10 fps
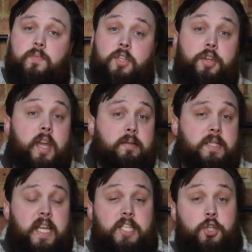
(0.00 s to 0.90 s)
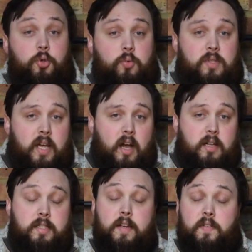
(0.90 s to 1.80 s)
So yeah, stay tuned,
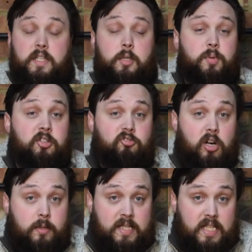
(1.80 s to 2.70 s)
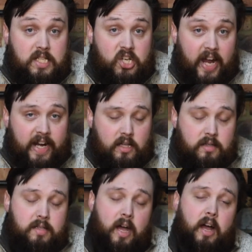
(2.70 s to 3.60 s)
definitely subscribe to the
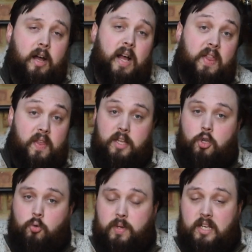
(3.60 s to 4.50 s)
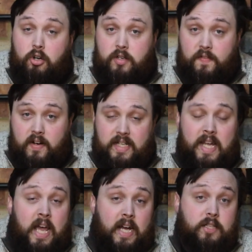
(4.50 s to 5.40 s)
channel, and then you'll be notified
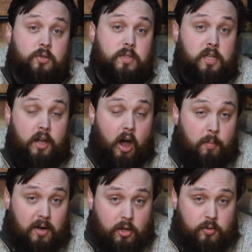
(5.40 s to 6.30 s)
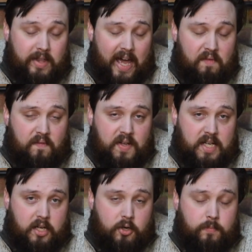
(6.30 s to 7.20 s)
as soon as I upload that
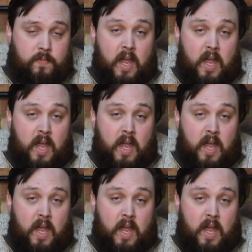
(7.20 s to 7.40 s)
video.